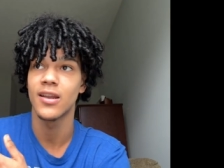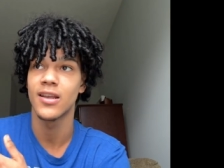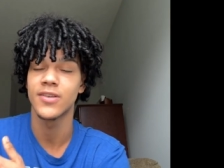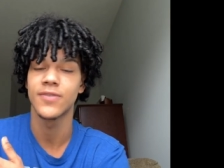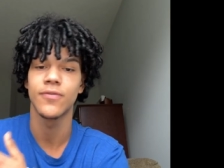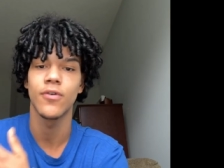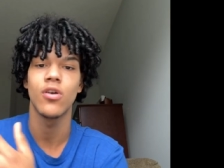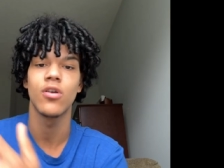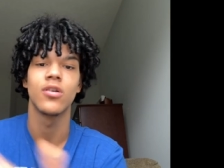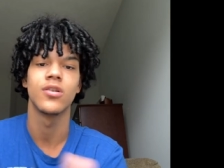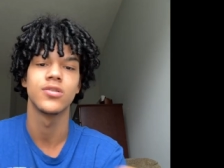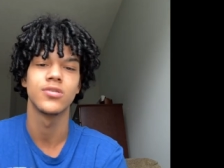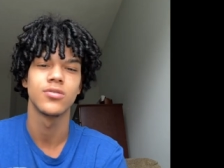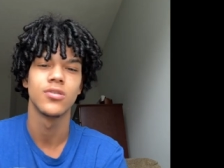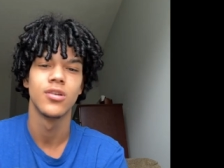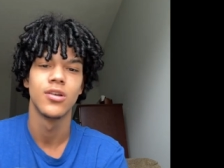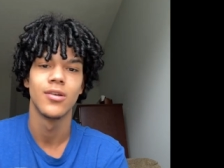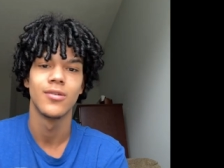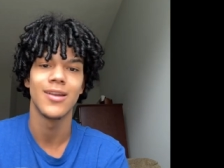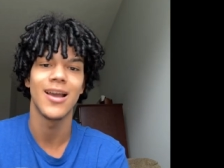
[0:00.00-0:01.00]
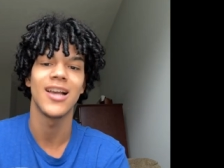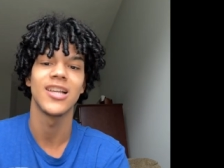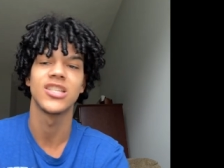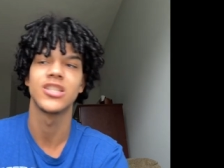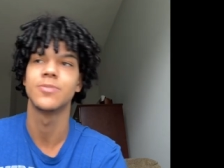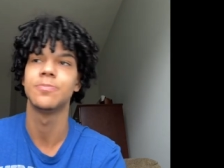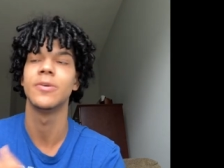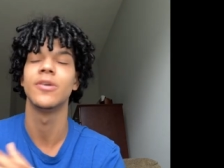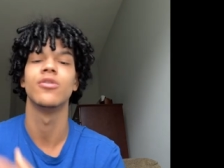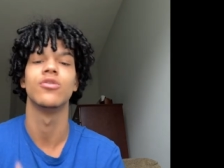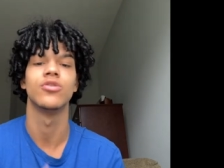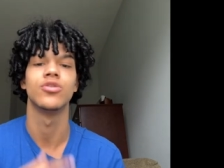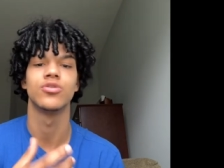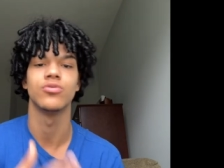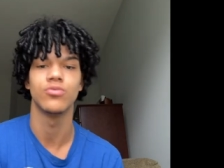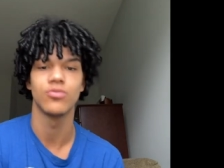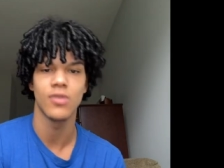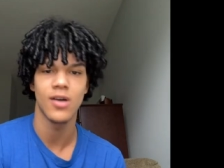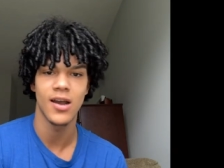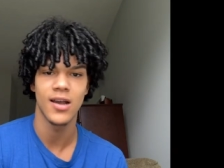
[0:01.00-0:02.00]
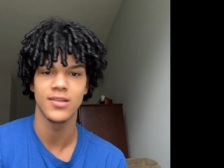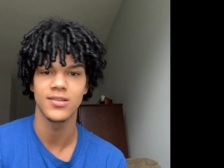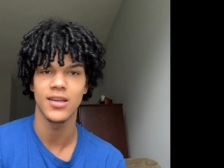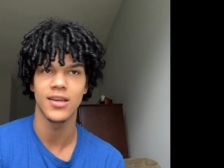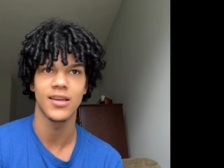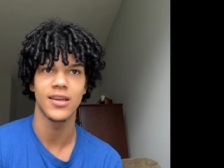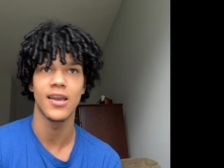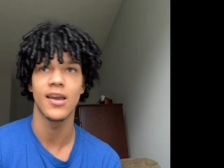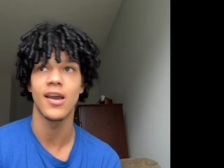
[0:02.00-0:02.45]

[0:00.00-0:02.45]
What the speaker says: As far as not spiritual wise, like, yeah,